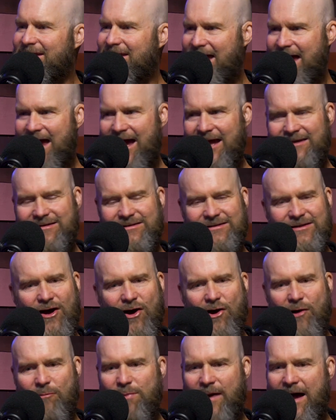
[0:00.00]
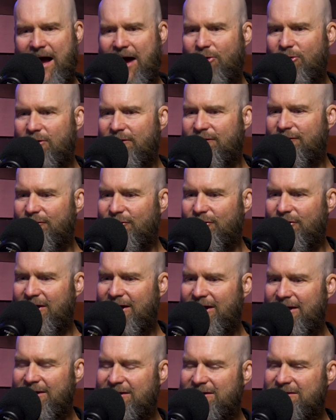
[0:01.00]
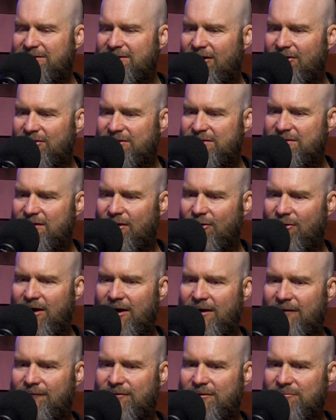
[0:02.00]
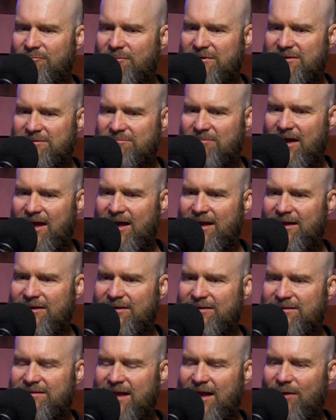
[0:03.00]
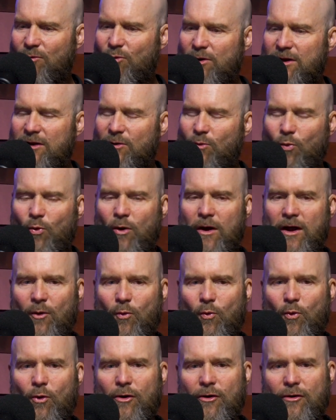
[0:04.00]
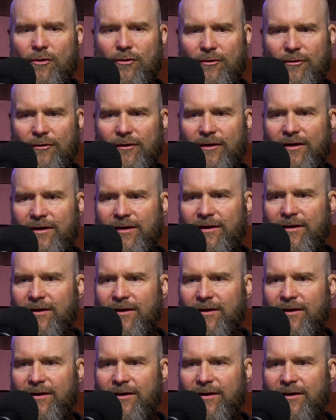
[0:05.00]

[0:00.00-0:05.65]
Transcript: Yeah, it's so powerful and it's so often mismanaged. And we're in a world